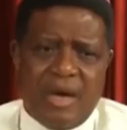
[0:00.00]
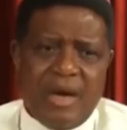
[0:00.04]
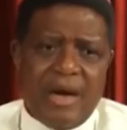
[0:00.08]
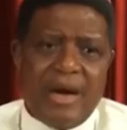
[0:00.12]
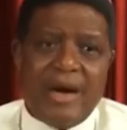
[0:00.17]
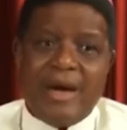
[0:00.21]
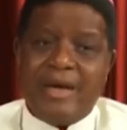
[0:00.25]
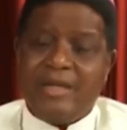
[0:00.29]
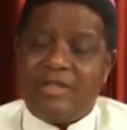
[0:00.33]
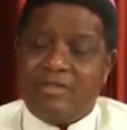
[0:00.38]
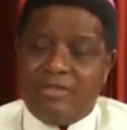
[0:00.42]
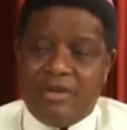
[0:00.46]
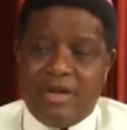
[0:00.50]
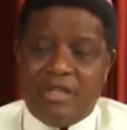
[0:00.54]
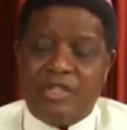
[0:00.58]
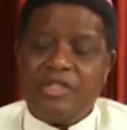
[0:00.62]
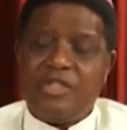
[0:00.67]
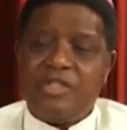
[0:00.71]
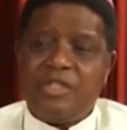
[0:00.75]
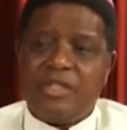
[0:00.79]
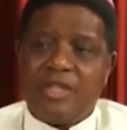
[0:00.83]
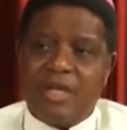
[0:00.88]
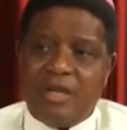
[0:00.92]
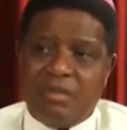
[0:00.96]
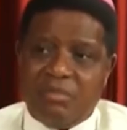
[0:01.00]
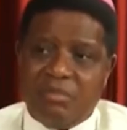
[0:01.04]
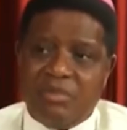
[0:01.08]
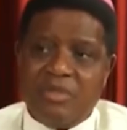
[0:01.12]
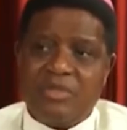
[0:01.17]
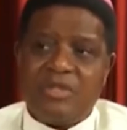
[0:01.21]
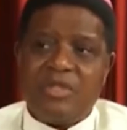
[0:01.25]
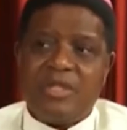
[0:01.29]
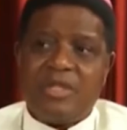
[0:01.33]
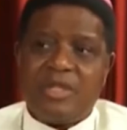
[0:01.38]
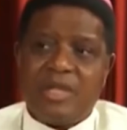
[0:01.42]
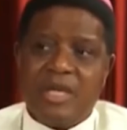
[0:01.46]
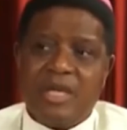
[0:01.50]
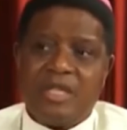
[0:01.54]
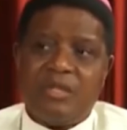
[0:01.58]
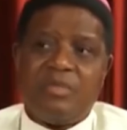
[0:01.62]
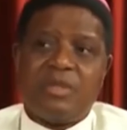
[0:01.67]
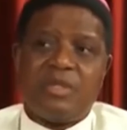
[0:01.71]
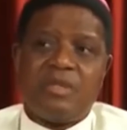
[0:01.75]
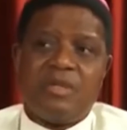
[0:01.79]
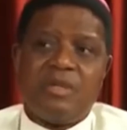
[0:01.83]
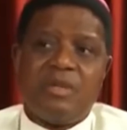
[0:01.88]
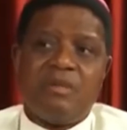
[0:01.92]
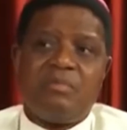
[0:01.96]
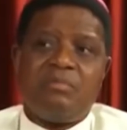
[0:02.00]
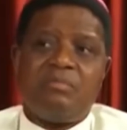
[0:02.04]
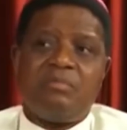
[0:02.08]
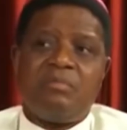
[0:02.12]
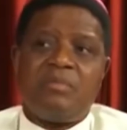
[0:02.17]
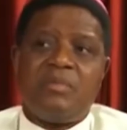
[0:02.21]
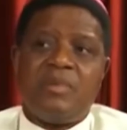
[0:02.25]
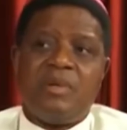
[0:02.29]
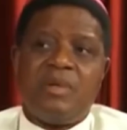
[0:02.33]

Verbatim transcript: our traditional music has become?